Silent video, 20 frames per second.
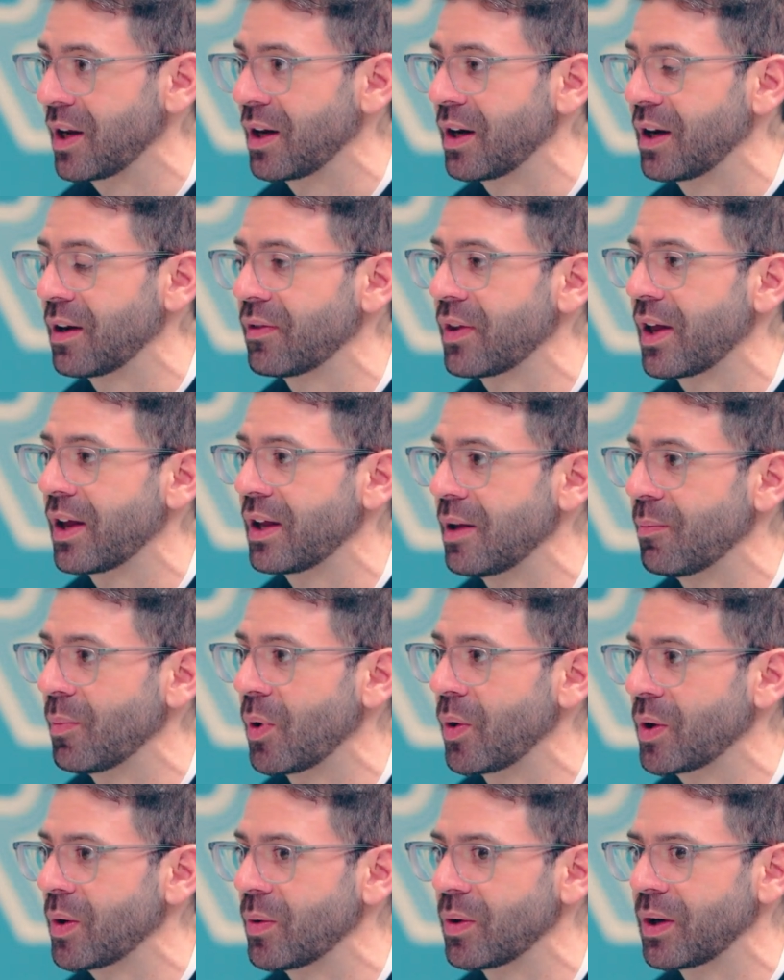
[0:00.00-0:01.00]
end of that
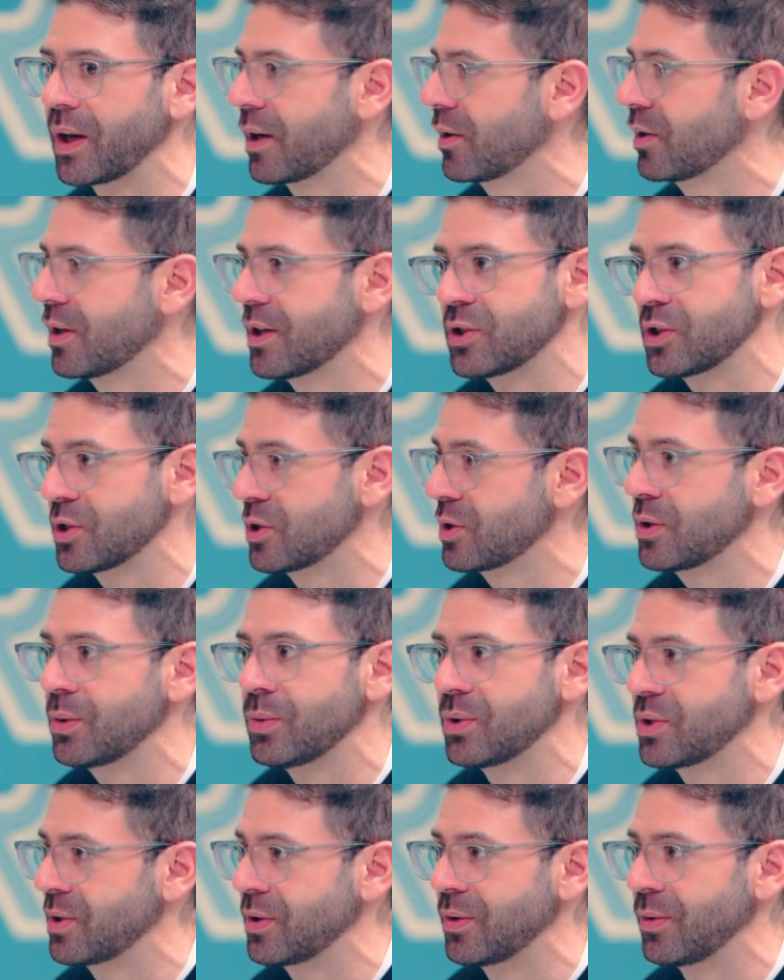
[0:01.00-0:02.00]
MOU. Like, this is
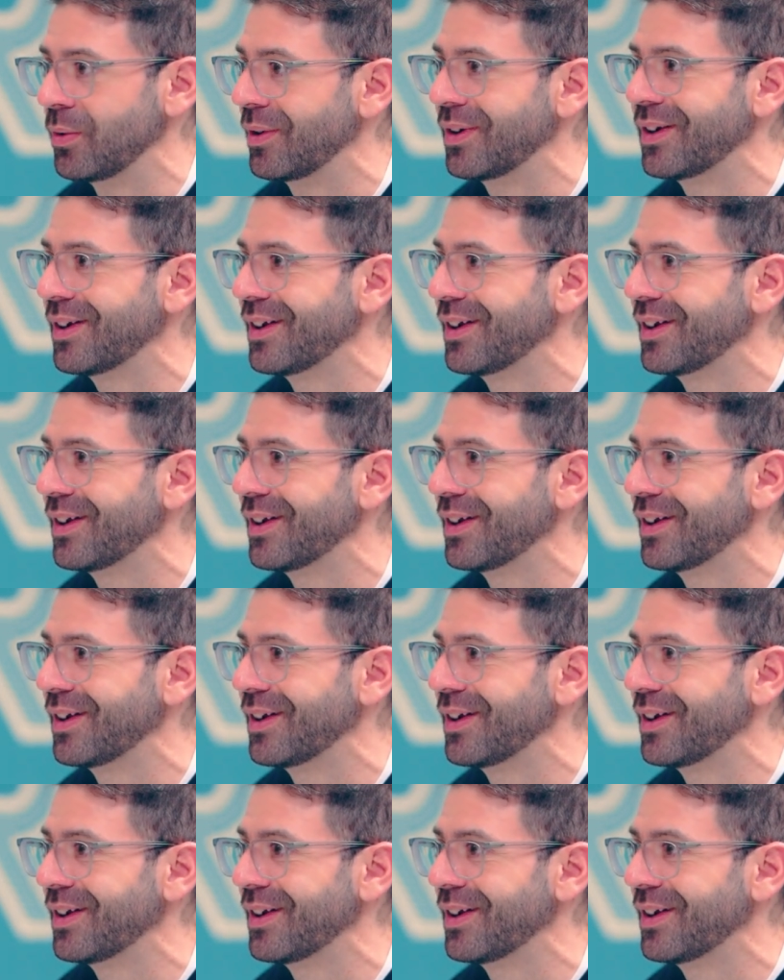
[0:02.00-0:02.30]
too soon.